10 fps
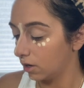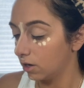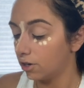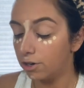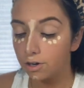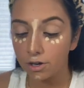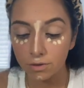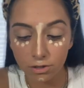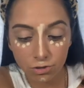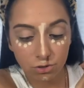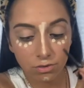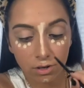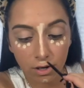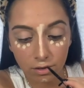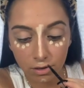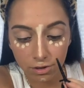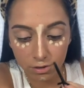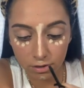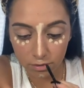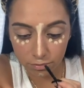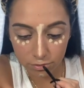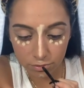you're going to outline your lips.